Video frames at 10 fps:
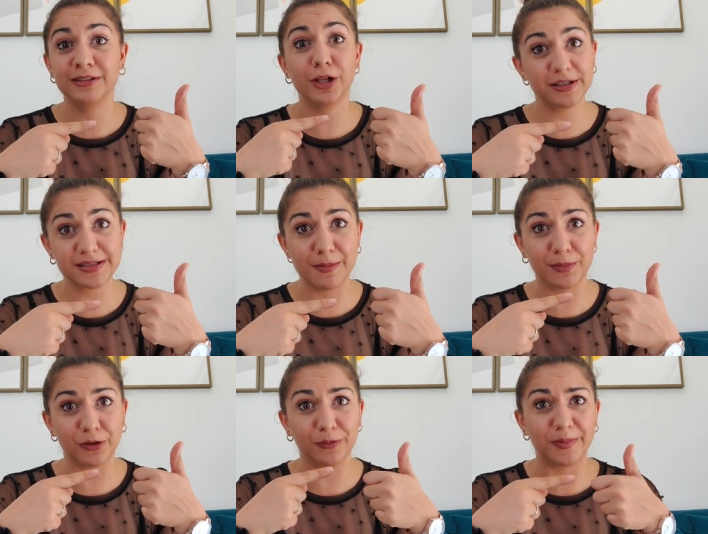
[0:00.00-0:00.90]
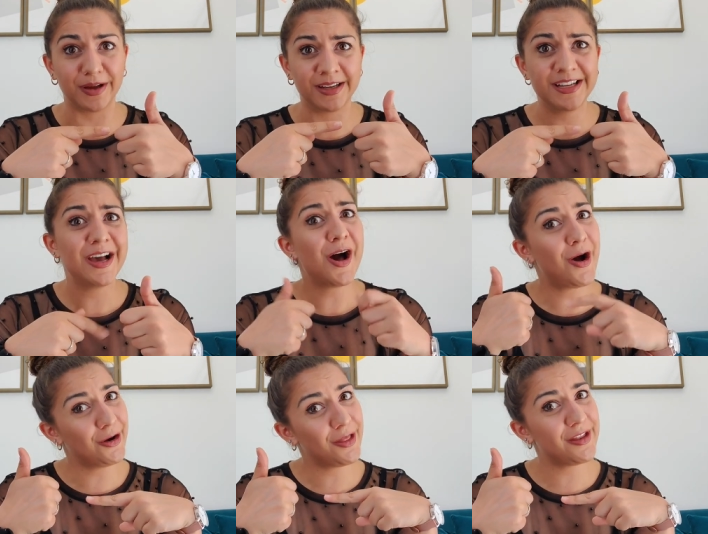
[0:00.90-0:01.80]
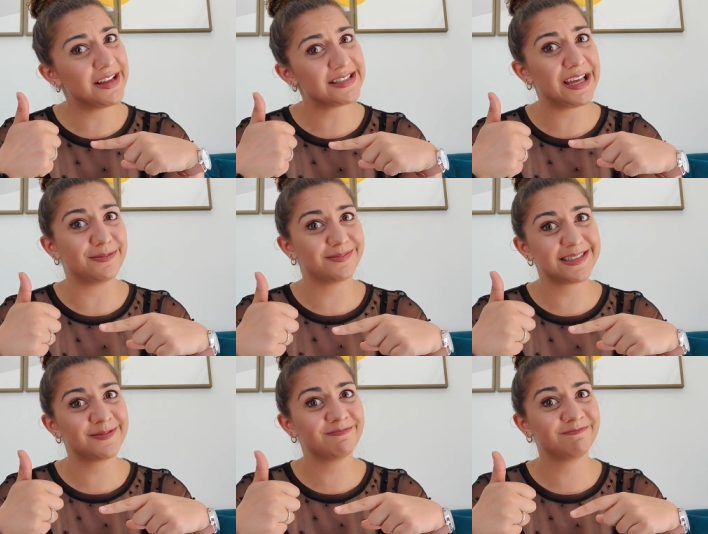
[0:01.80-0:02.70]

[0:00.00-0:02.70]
looks simple but harder than it seems.